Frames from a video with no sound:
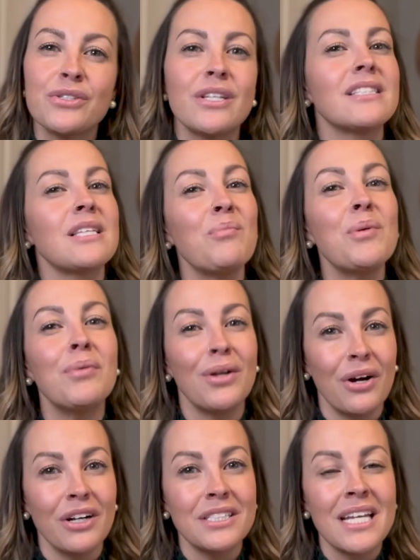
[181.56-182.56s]
winters and some
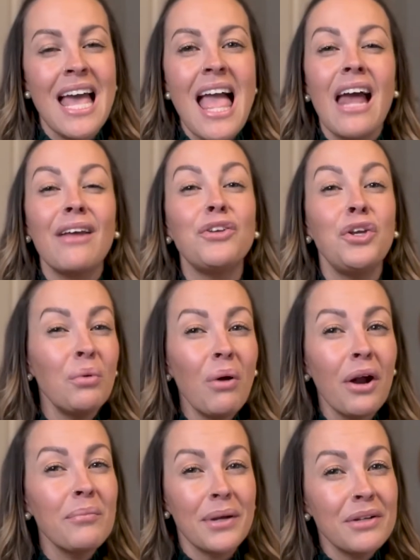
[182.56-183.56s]
people aren't. And if
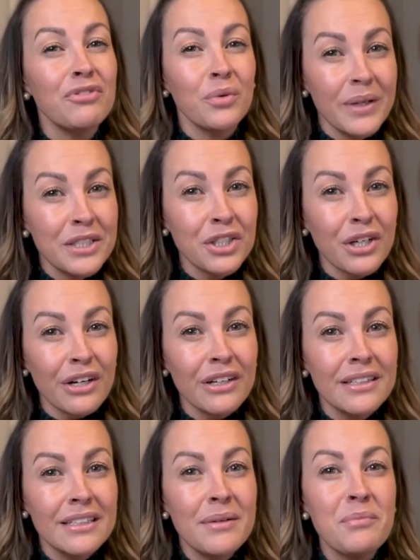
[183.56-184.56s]
you aren't meant for
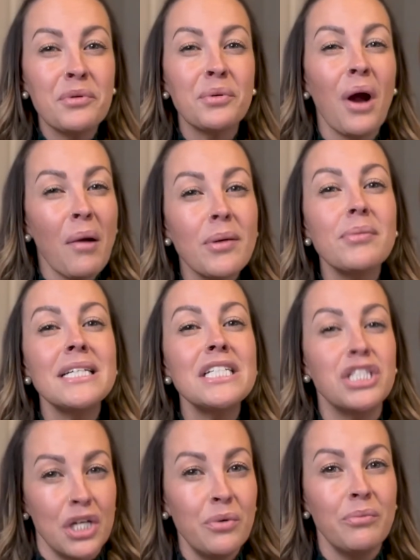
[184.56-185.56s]
winter,
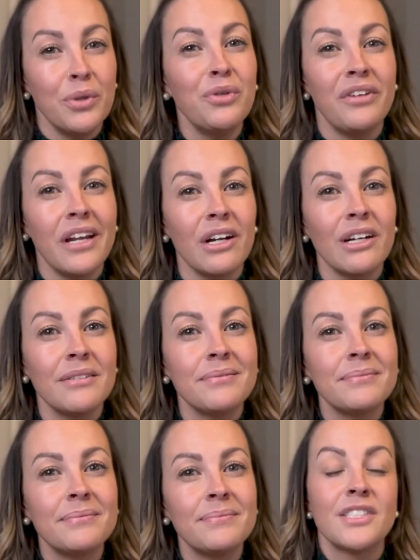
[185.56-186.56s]
probably don't move here.
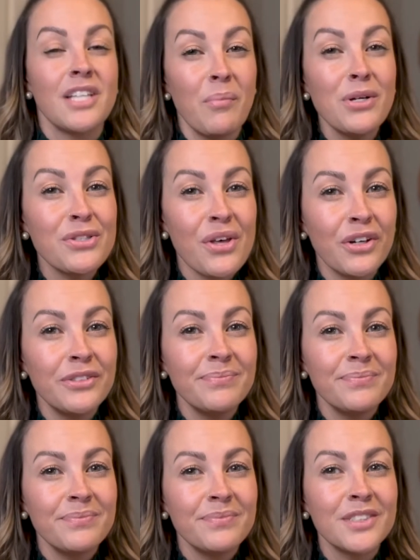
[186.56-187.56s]
Summers
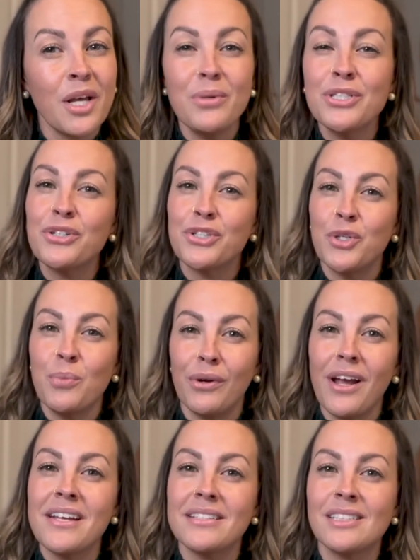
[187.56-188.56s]
though, summers are
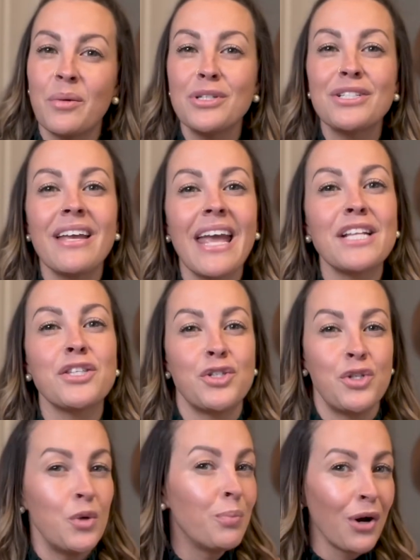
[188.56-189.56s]
super nice. Summers can
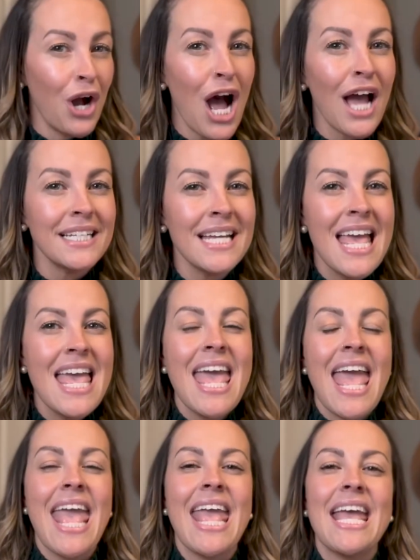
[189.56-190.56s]
get super hot.
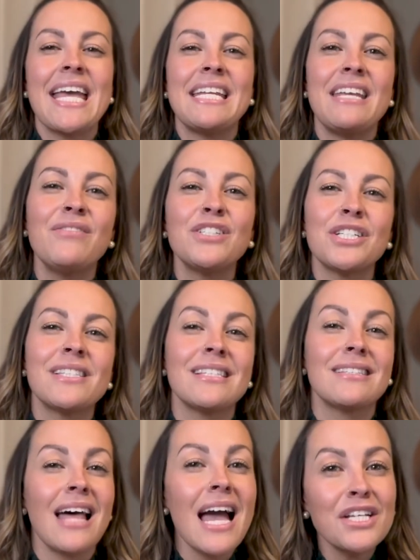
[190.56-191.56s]
And even
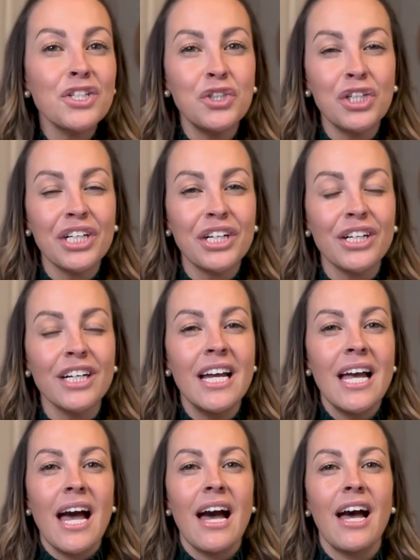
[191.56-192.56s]
just this last
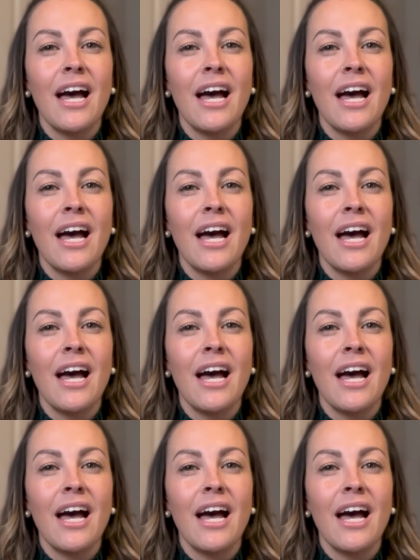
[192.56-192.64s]
year,